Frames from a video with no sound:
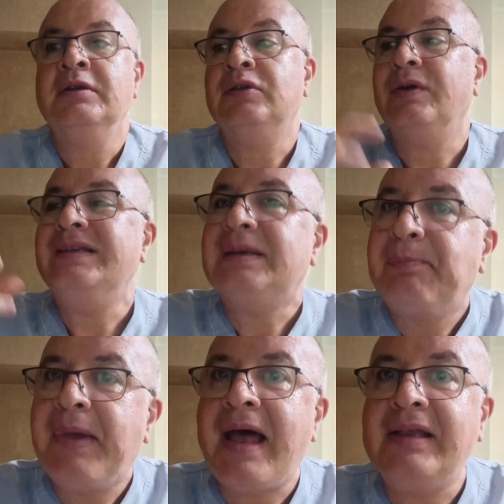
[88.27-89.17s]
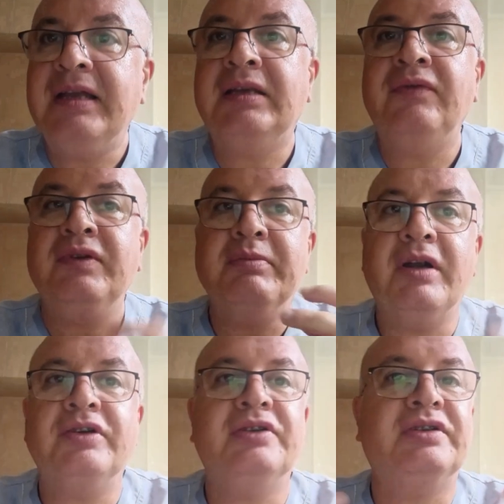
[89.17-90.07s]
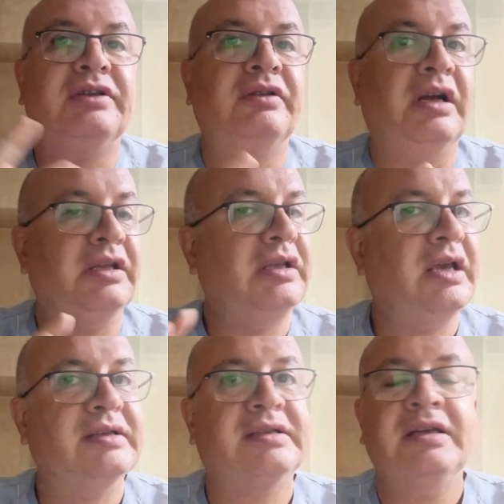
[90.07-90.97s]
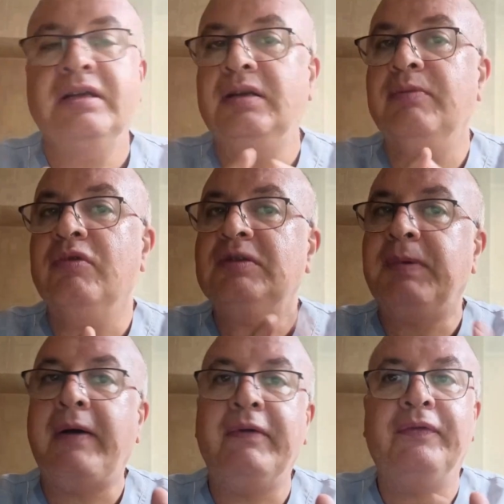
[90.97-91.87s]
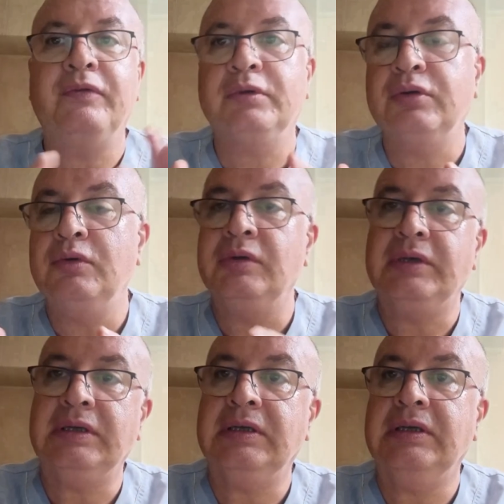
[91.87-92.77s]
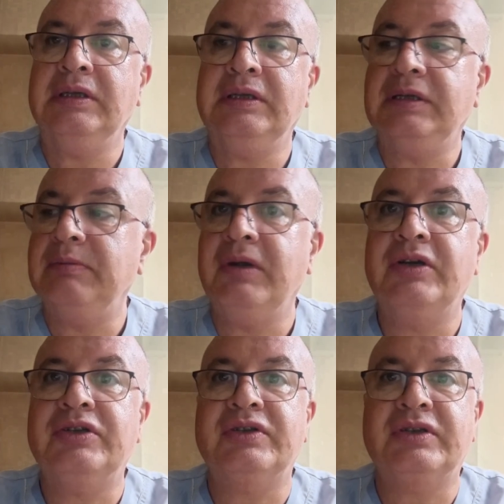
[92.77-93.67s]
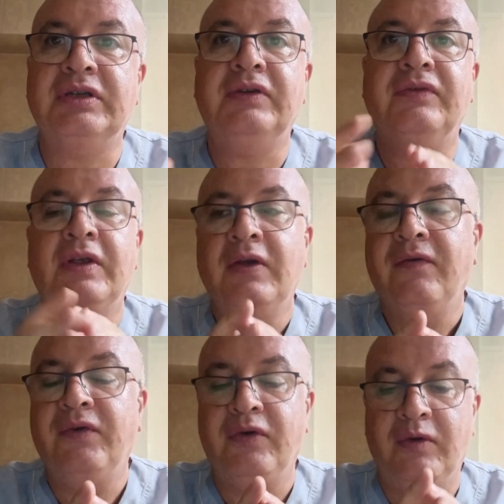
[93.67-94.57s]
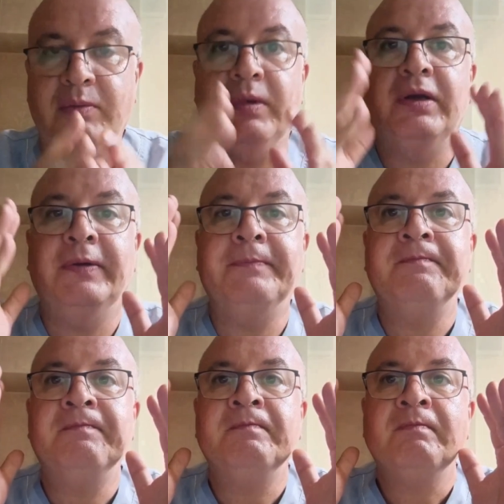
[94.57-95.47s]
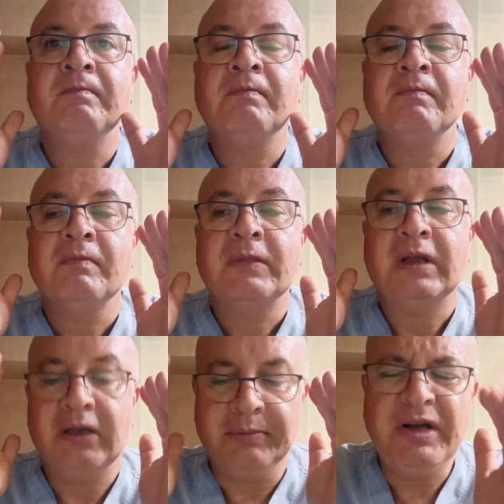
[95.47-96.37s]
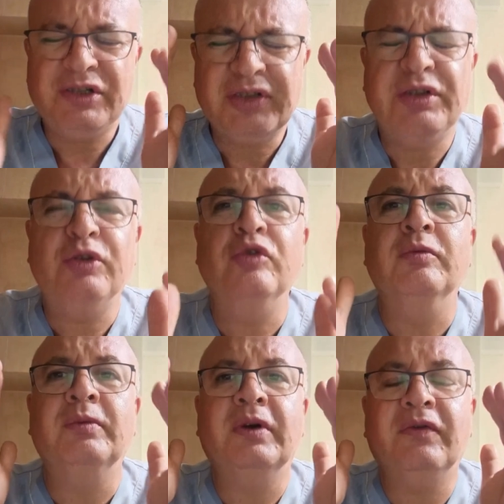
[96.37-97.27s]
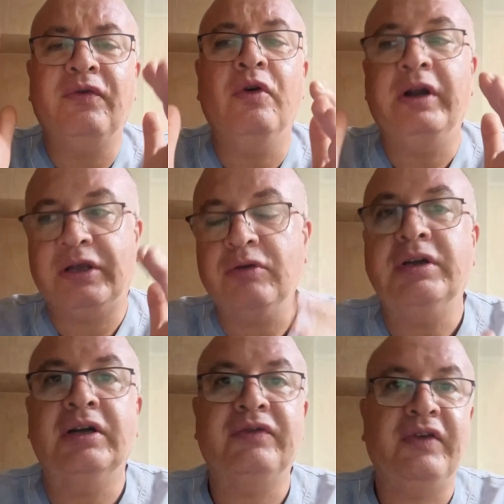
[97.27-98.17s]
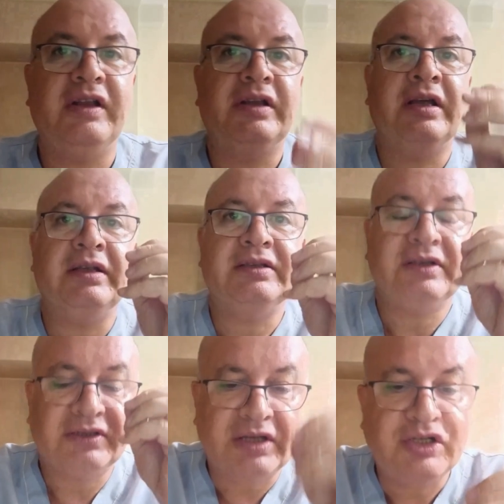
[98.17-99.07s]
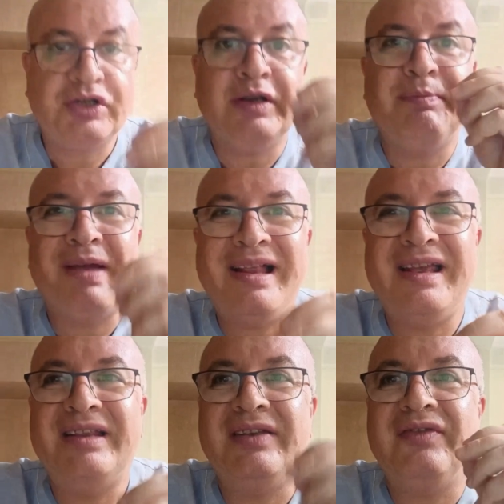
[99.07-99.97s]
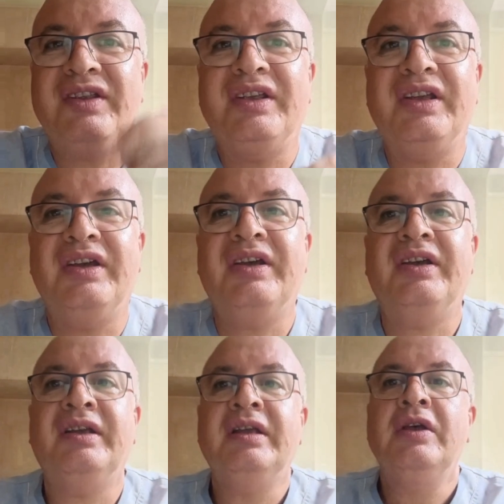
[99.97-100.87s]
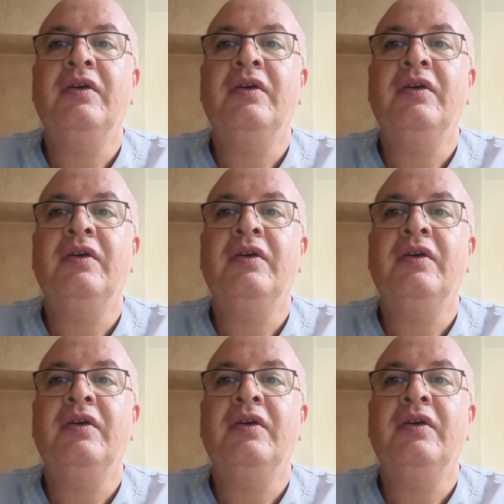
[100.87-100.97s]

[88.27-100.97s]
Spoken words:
So it's a palliative emergency drug. Yes, the most powerful tool in the emergency from emergency room for acute heart failure is essentially palliative care